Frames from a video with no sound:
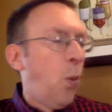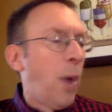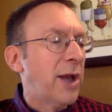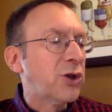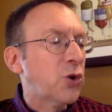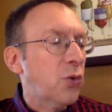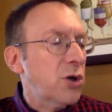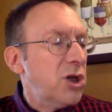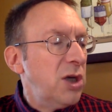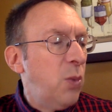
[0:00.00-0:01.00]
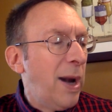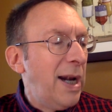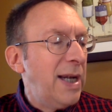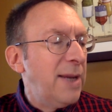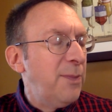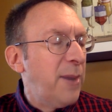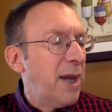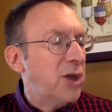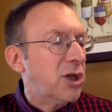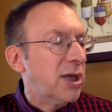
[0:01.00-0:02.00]
While Georgie waited
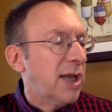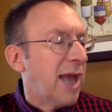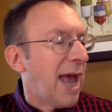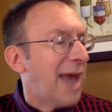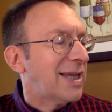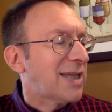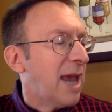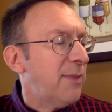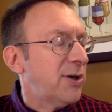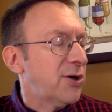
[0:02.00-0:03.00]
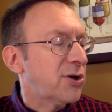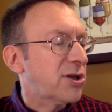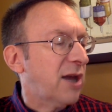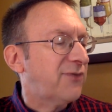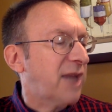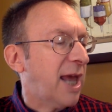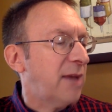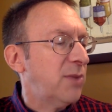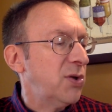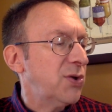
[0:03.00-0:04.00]
impatiently, I examined her stuffed
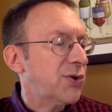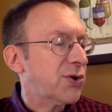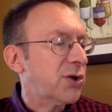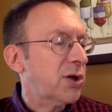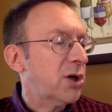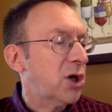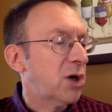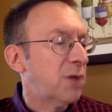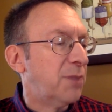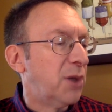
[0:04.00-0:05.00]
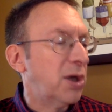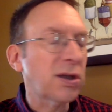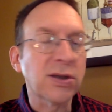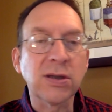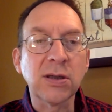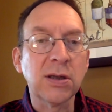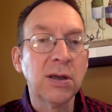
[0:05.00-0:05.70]
animals, her books,